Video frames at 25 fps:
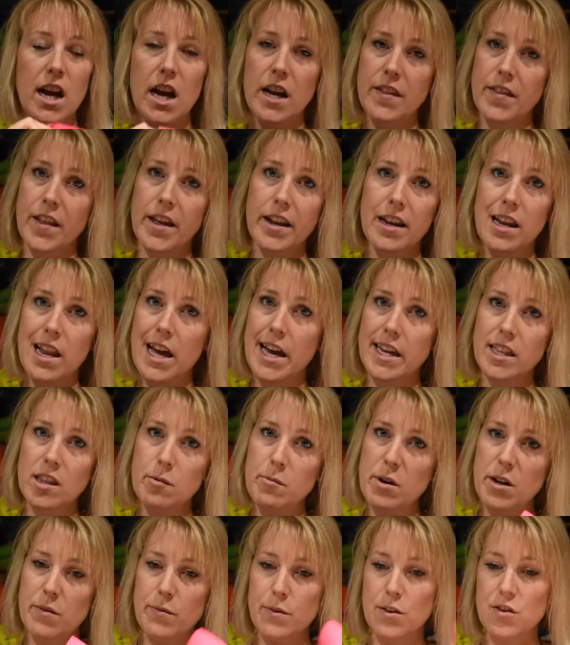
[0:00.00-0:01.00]
and then laying
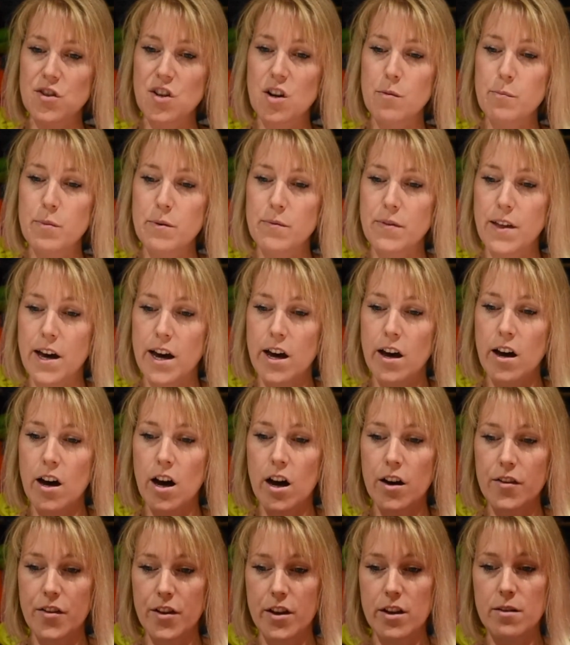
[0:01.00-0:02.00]
them over the top of their
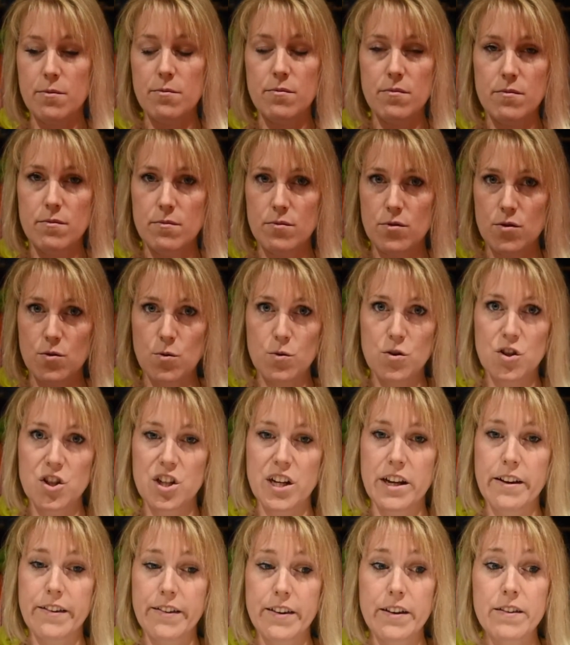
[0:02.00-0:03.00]
other quarter
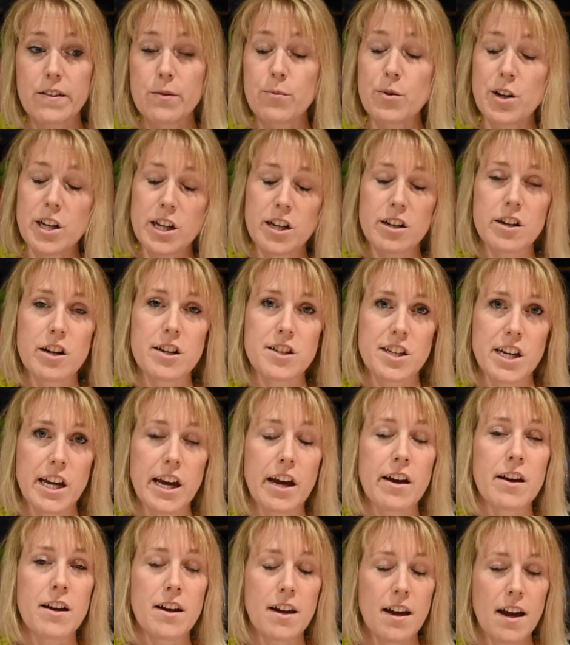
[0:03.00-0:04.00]
sheets. So that's a really good
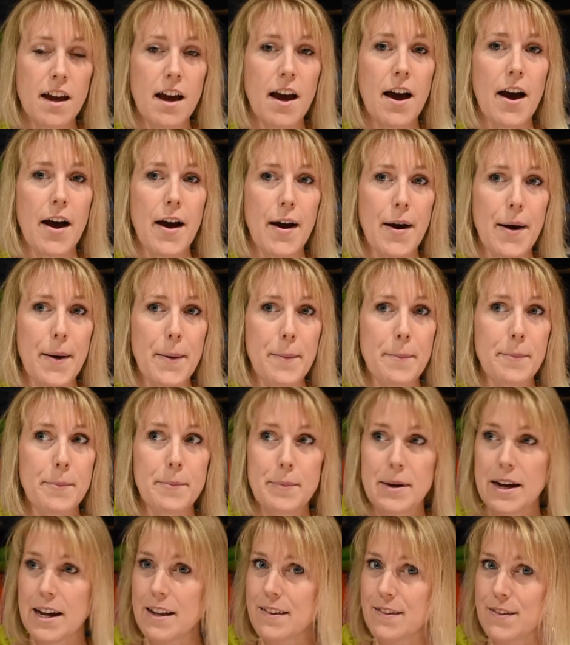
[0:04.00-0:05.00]
idea,
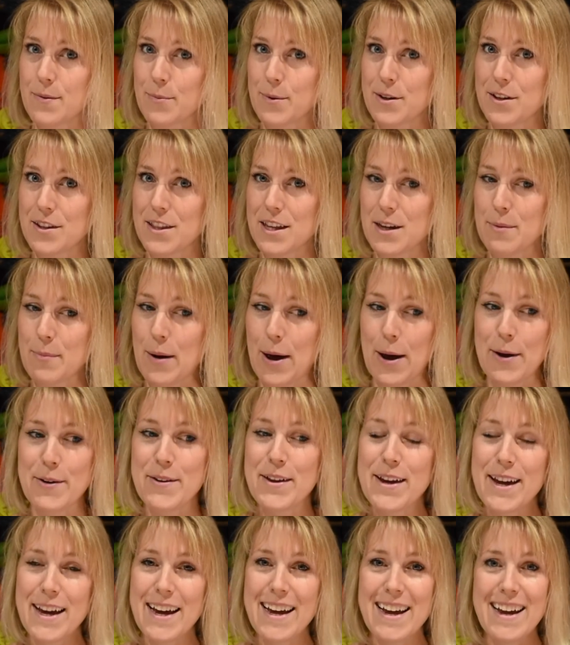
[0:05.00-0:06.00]
and something to think about.
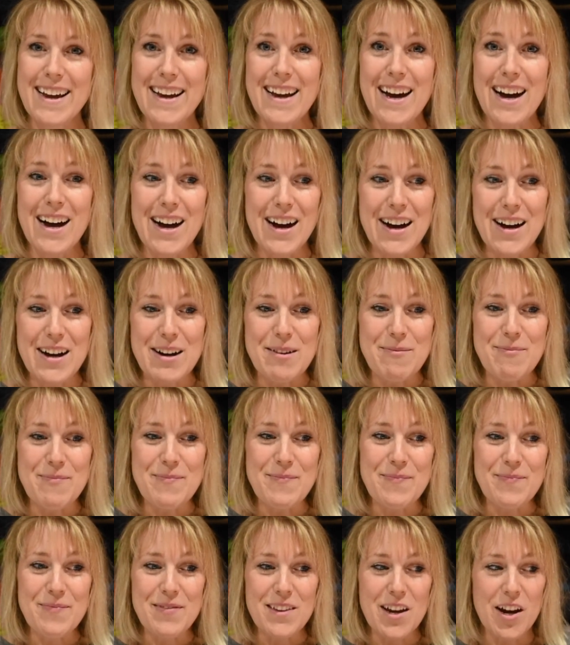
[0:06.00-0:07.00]

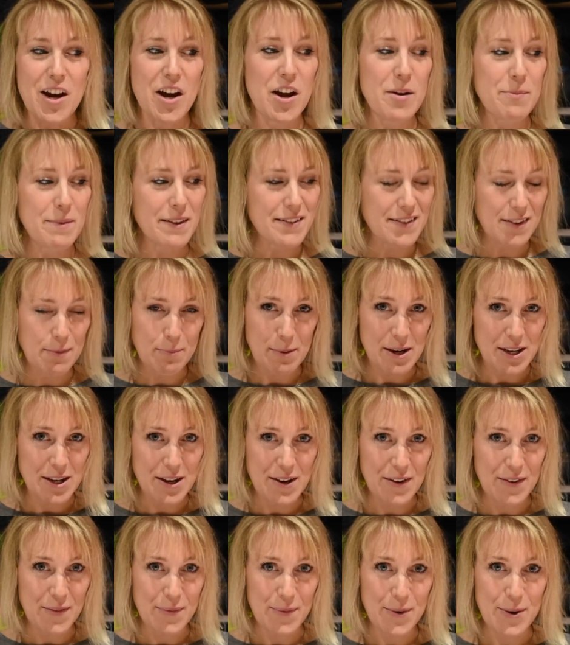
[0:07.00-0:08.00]
I hope this has been
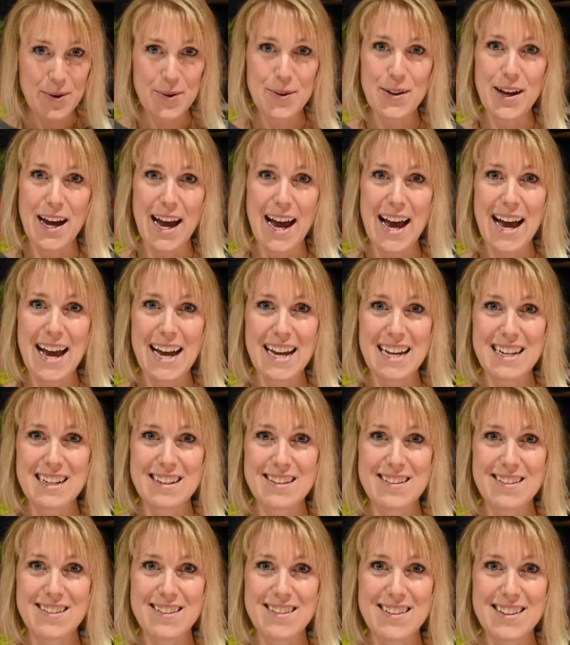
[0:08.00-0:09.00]
useful,
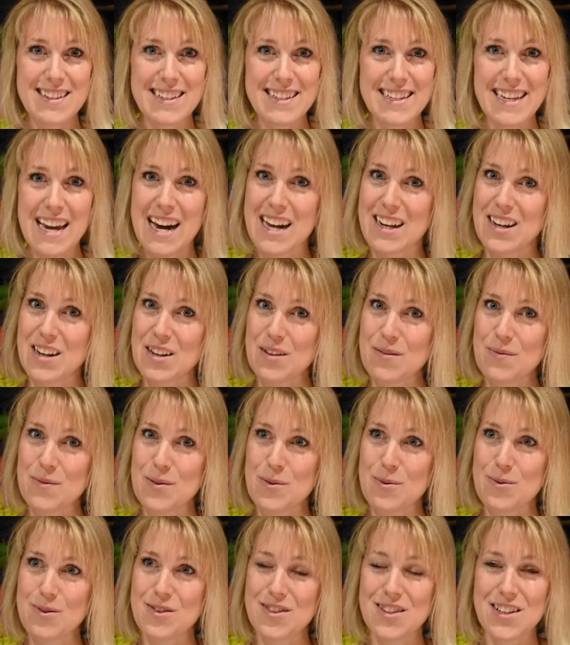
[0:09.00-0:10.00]
and yeah, look
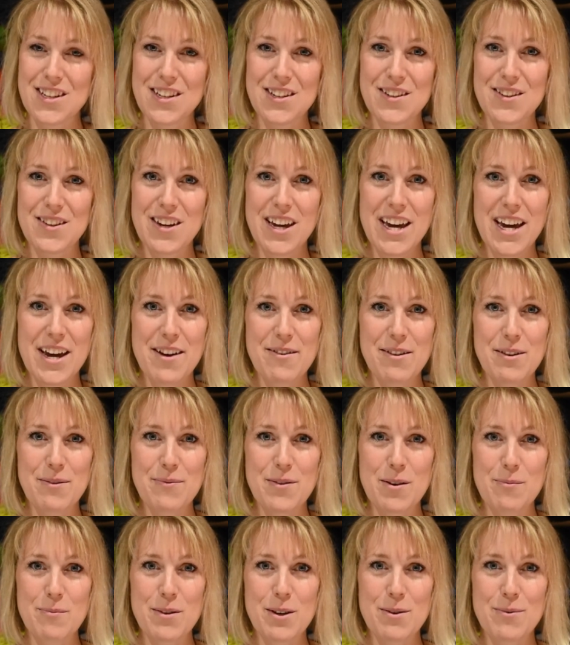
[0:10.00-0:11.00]
forward to hearing
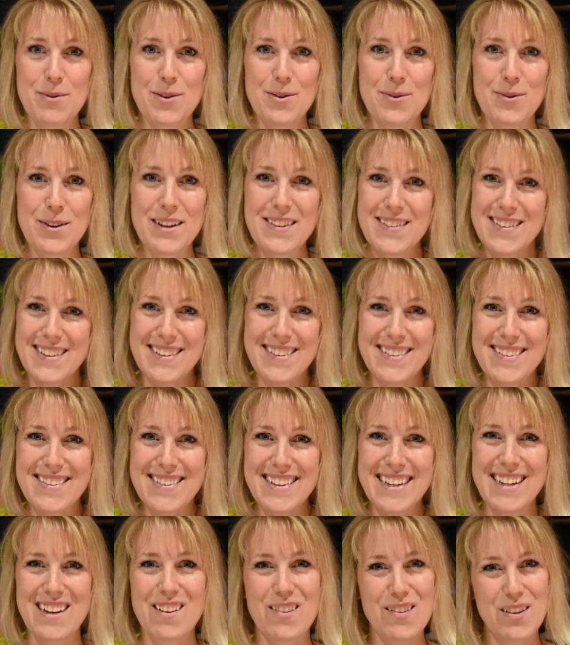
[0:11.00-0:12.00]
from you with your questions.
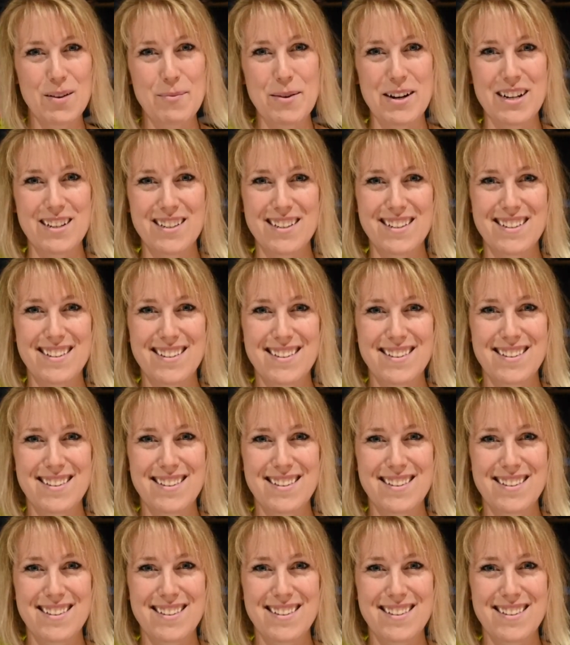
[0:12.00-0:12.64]
Thank you so much.